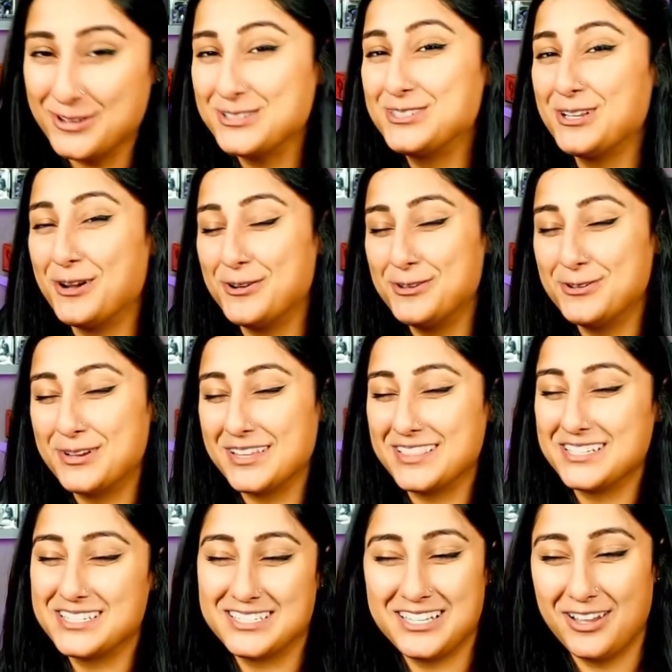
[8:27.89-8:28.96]
So you get the
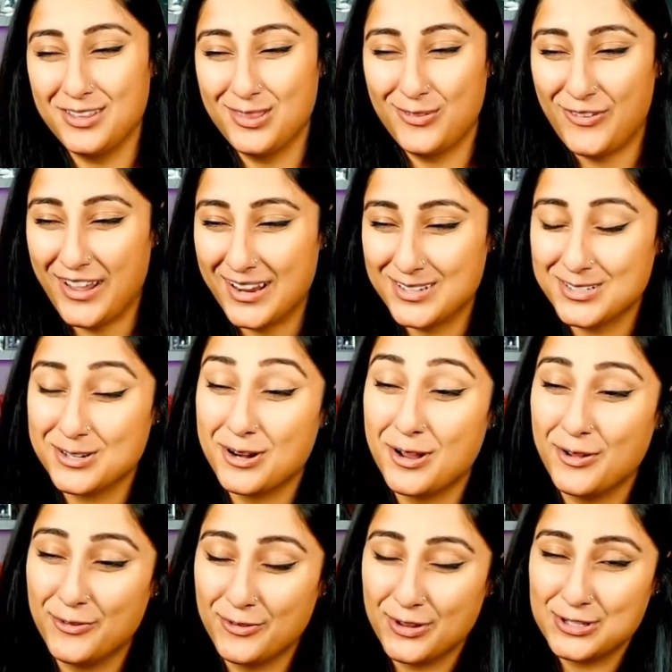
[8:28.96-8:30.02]
stealth factor
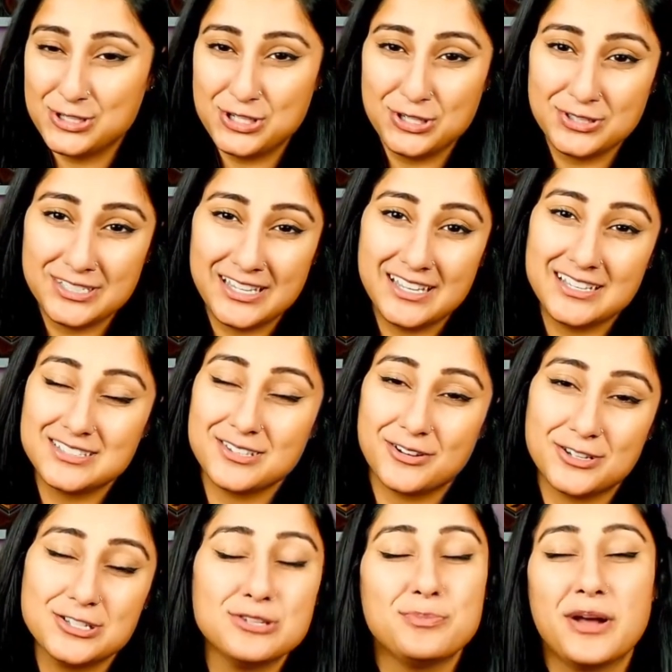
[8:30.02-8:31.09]
of shielding it as long
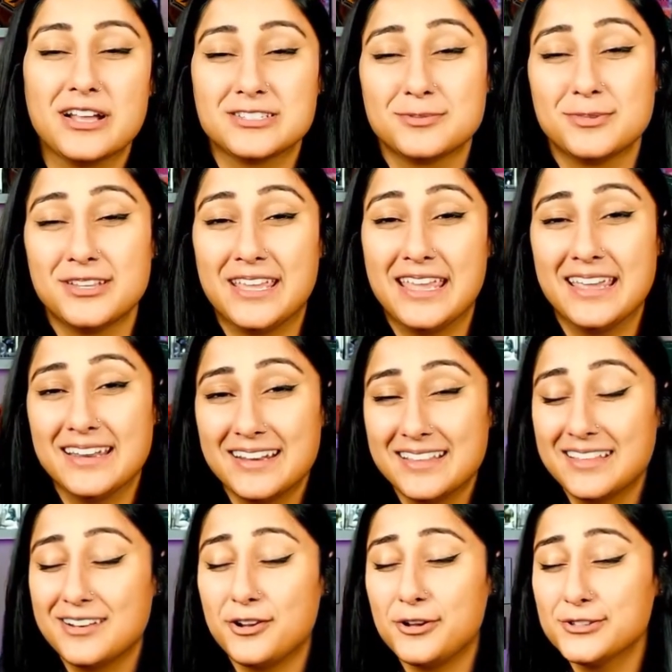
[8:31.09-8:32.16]
as you possibly can, and
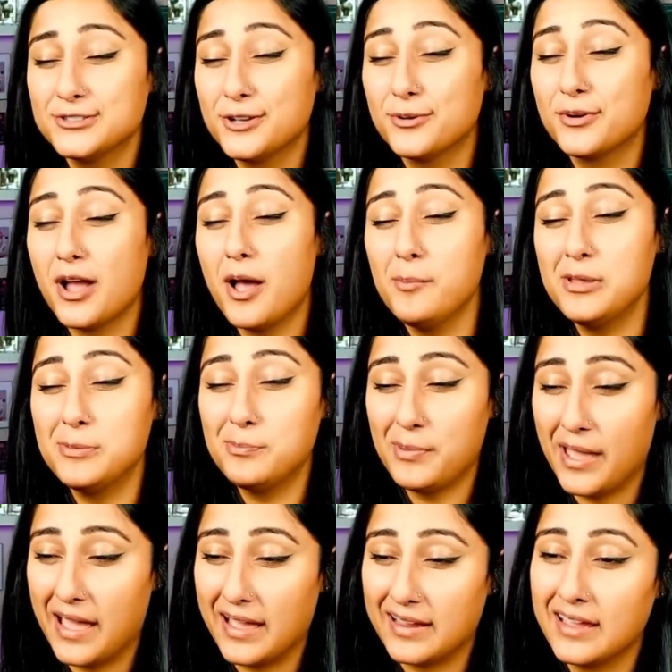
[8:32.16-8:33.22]
then also coming
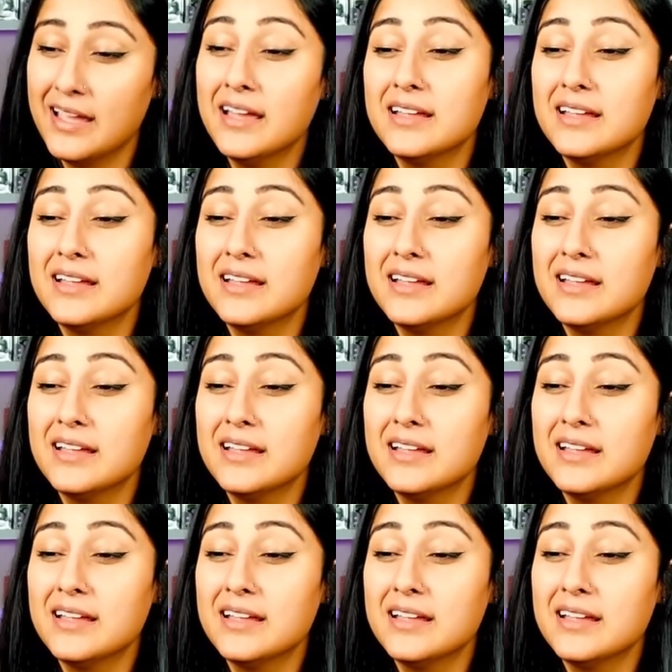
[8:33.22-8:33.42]
back.